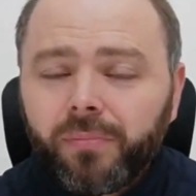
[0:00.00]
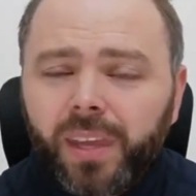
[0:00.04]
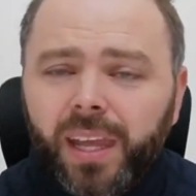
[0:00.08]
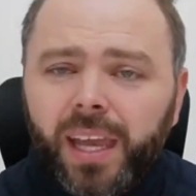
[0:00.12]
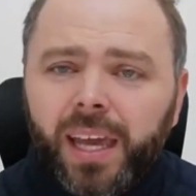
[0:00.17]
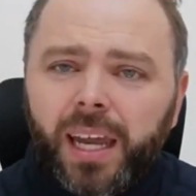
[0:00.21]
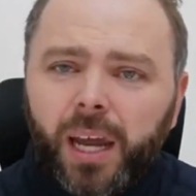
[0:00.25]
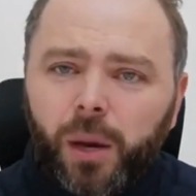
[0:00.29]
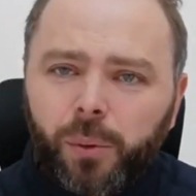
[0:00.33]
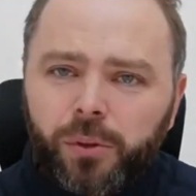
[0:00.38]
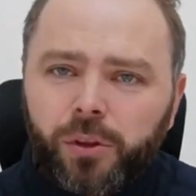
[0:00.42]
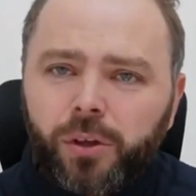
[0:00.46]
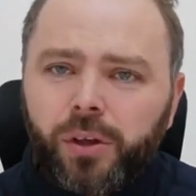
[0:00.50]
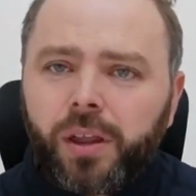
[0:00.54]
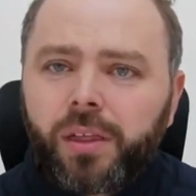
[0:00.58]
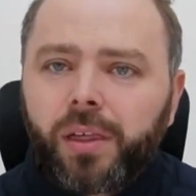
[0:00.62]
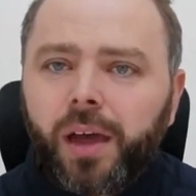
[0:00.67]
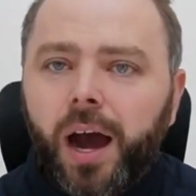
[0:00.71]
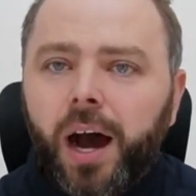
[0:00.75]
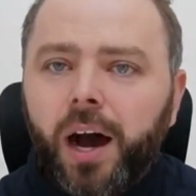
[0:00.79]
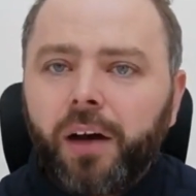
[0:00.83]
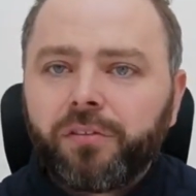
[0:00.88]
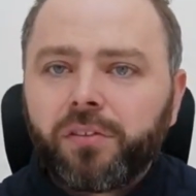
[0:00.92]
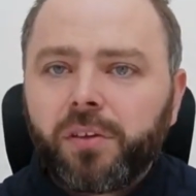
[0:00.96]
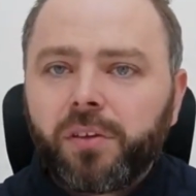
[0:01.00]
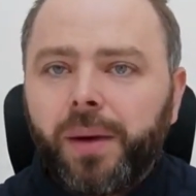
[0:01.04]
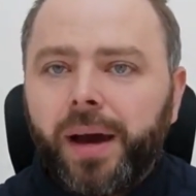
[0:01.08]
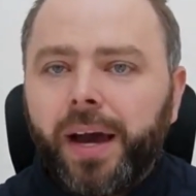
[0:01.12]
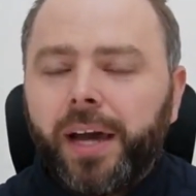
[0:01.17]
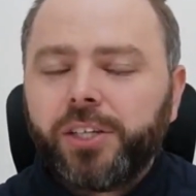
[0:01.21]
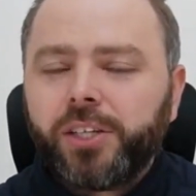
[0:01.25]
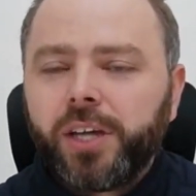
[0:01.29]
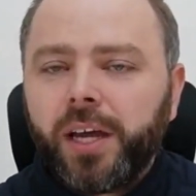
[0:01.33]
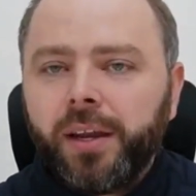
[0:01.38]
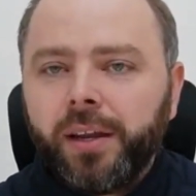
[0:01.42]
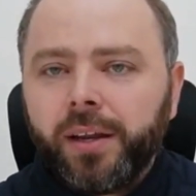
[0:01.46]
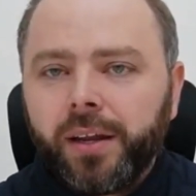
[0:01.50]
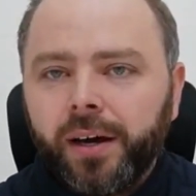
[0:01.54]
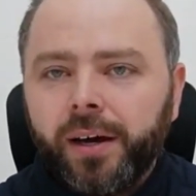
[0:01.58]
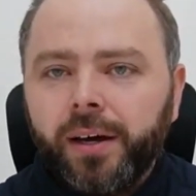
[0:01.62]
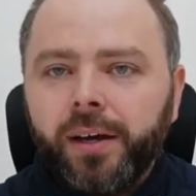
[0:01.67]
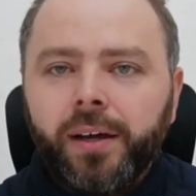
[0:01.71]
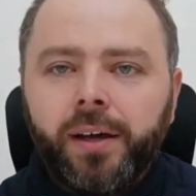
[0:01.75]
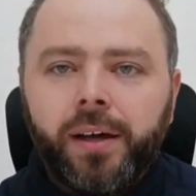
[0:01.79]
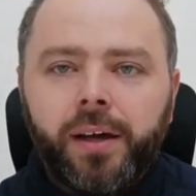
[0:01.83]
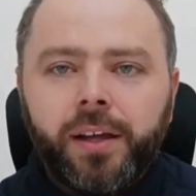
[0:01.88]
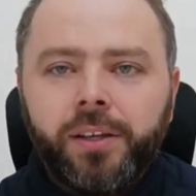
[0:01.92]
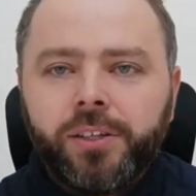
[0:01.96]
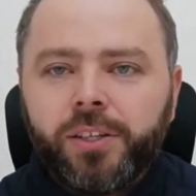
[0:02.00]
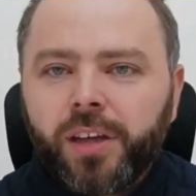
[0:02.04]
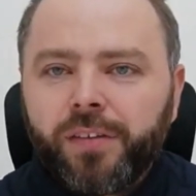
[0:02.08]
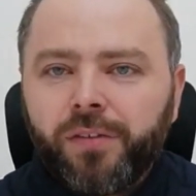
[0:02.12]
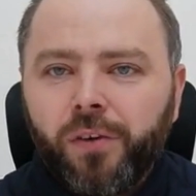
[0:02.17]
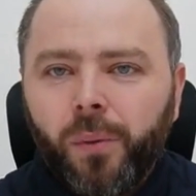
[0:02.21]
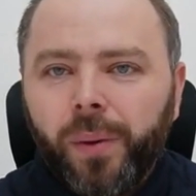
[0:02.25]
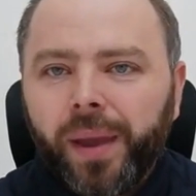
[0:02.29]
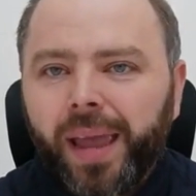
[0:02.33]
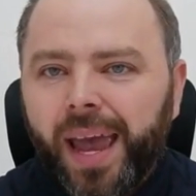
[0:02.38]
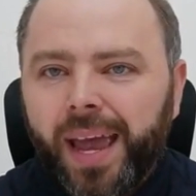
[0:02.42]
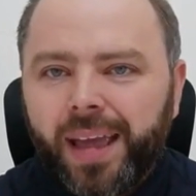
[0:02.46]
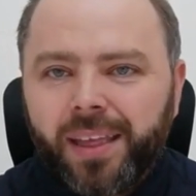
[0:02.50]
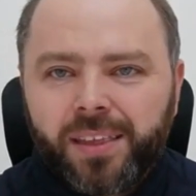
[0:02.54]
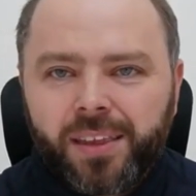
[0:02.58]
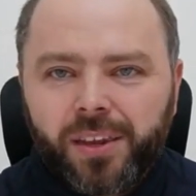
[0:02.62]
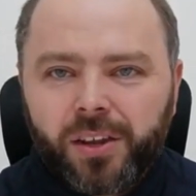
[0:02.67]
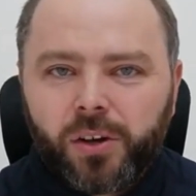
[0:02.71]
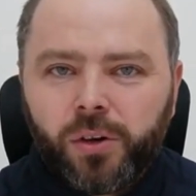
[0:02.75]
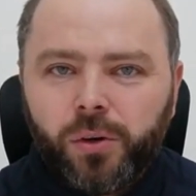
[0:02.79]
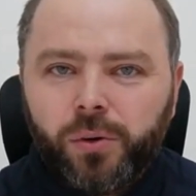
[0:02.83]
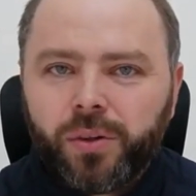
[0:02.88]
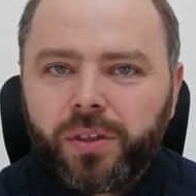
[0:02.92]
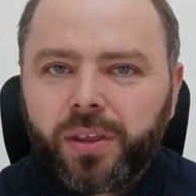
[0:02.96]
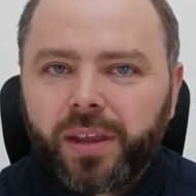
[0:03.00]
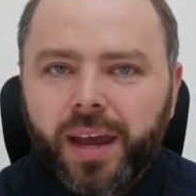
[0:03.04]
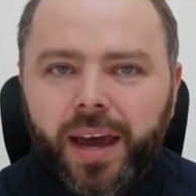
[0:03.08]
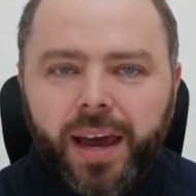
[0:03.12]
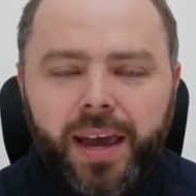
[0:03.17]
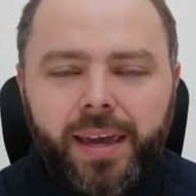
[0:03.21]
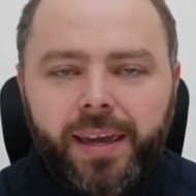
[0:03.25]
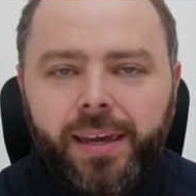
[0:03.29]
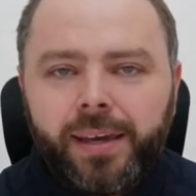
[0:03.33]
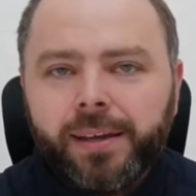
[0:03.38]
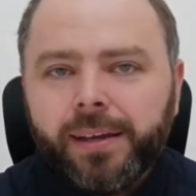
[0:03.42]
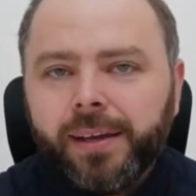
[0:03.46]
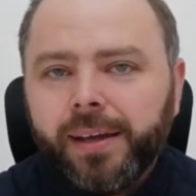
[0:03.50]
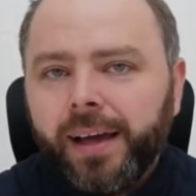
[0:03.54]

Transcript: and I would do this after my agenda, just before we get into the call today,